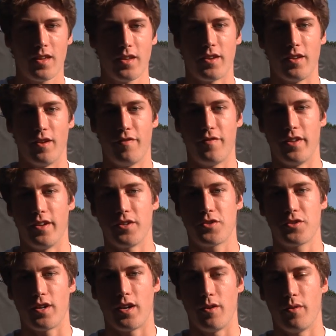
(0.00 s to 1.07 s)
you know
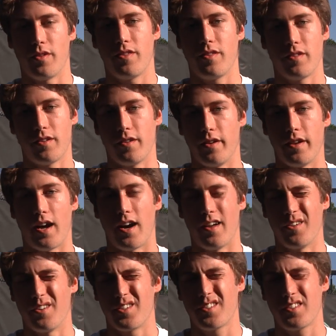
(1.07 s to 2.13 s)
finish uh, with you know an
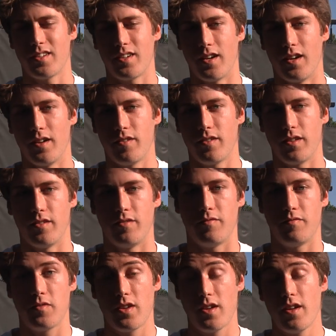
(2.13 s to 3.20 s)
honors and
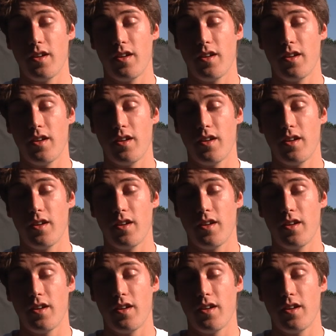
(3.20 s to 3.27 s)
uh,